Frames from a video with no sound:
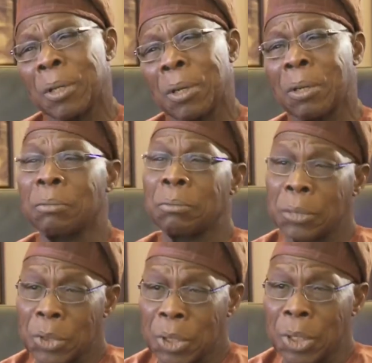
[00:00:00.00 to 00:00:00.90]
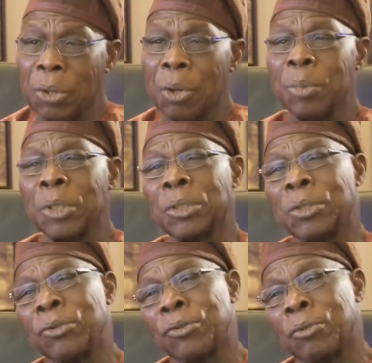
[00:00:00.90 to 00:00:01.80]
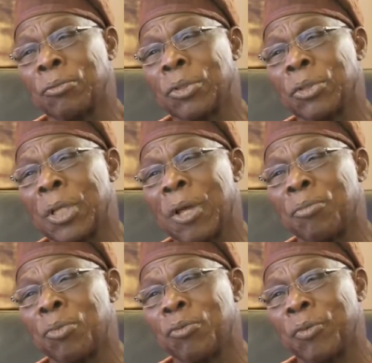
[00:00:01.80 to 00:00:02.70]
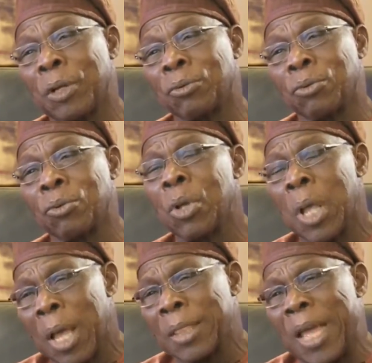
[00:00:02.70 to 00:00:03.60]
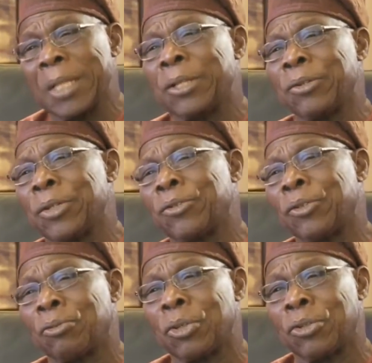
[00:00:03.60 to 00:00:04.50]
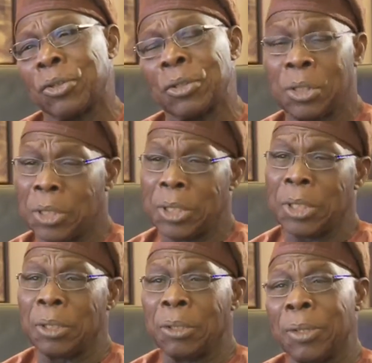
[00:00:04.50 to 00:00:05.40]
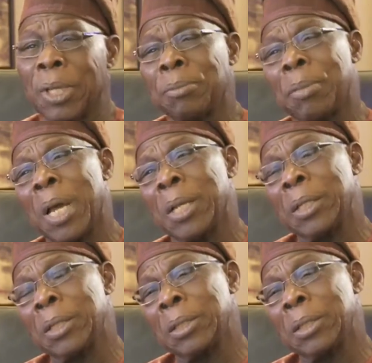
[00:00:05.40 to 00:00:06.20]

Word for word: on the communities in which they have moved out to. And that is the situation in northern Mali.